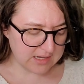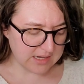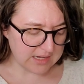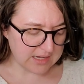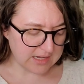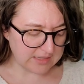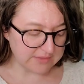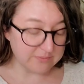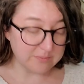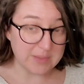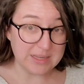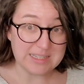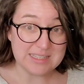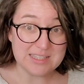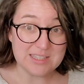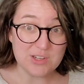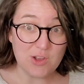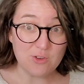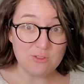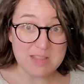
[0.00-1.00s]
Uh, my
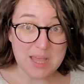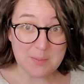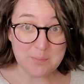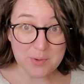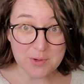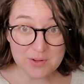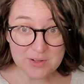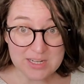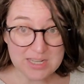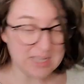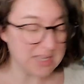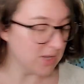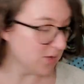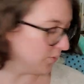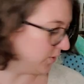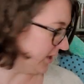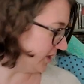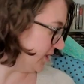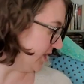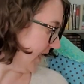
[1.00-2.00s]
snow leopard,
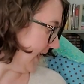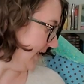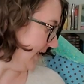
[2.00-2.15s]
which